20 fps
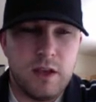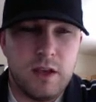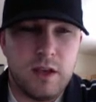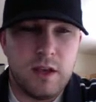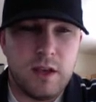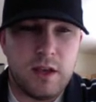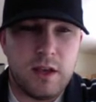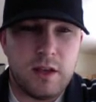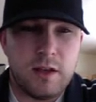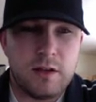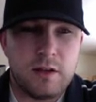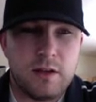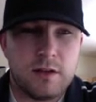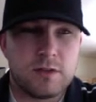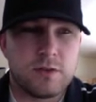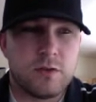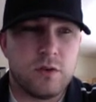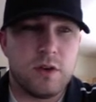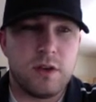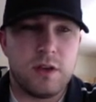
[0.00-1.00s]
And let's
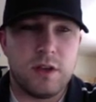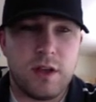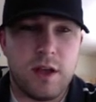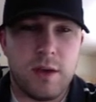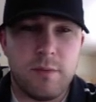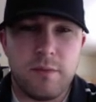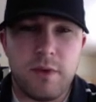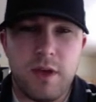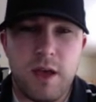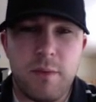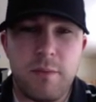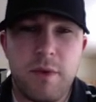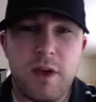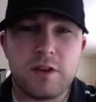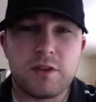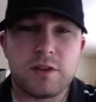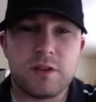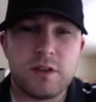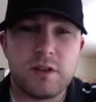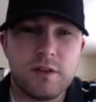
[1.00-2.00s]
go ahead. I'm
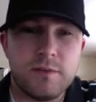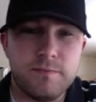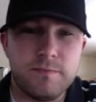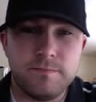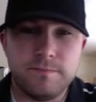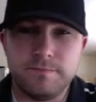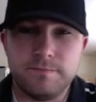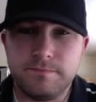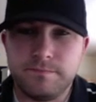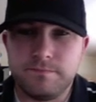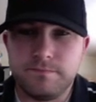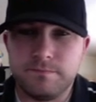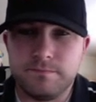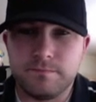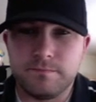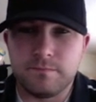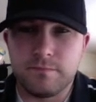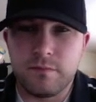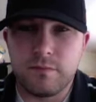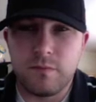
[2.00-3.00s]
actually
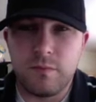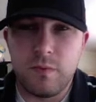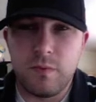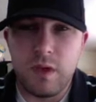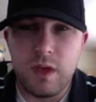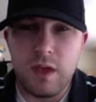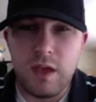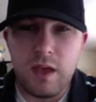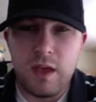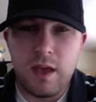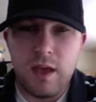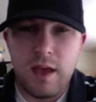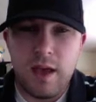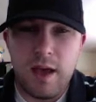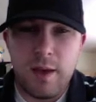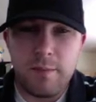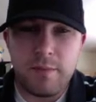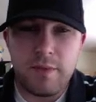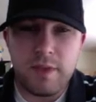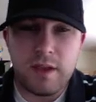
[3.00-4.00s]

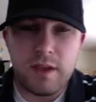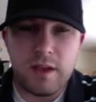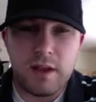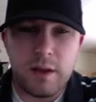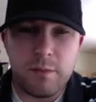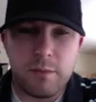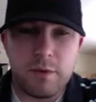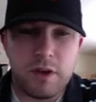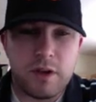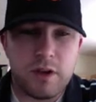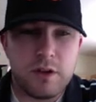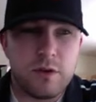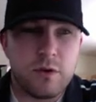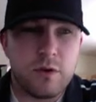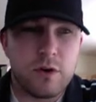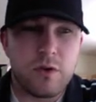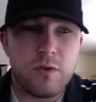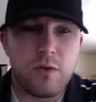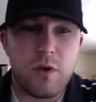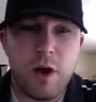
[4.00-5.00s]
I'm thinking I'm gonna do a
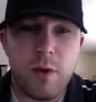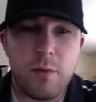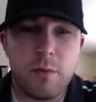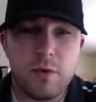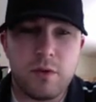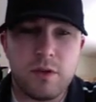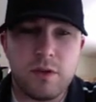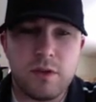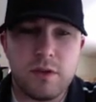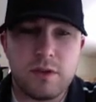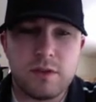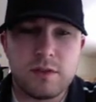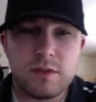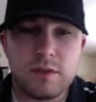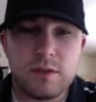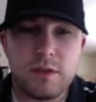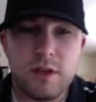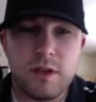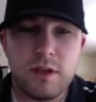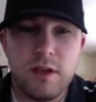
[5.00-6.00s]
crop on
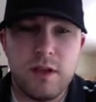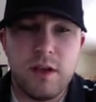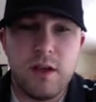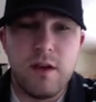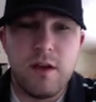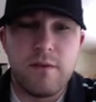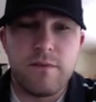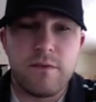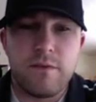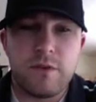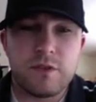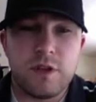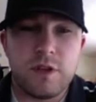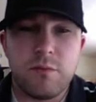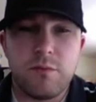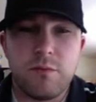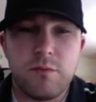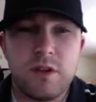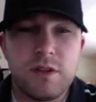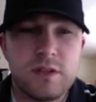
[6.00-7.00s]
this for
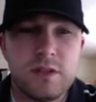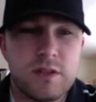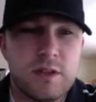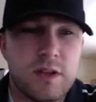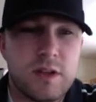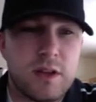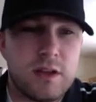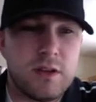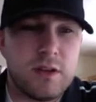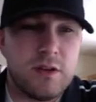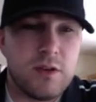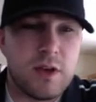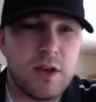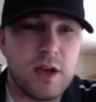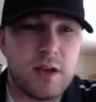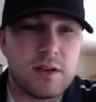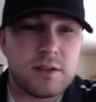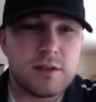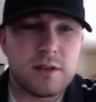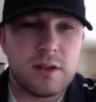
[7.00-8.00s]
some reason, and you
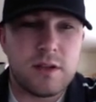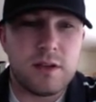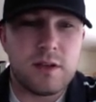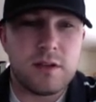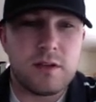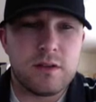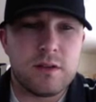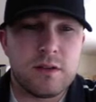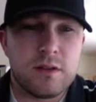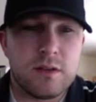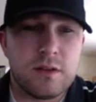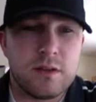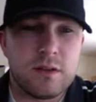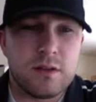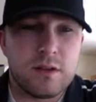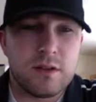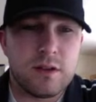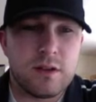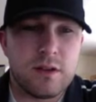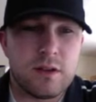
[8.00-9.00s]
guys can
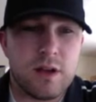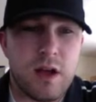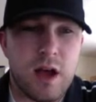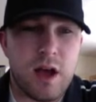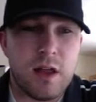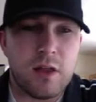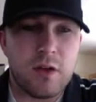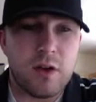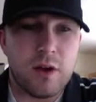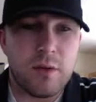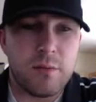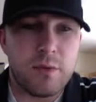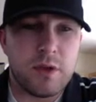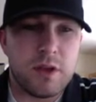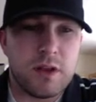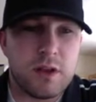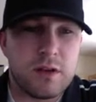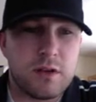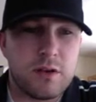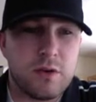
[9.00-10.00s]
holler at me
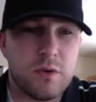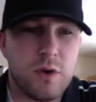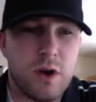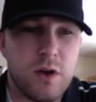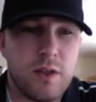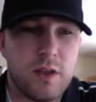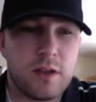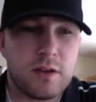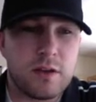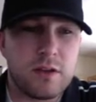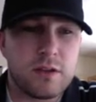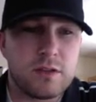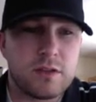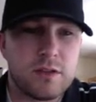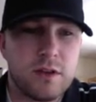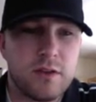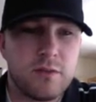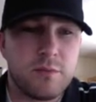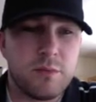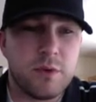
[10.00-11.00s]
and do all that good
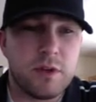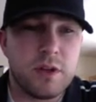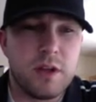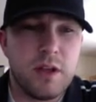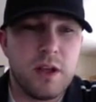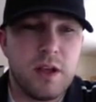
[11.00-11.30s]
stuff, but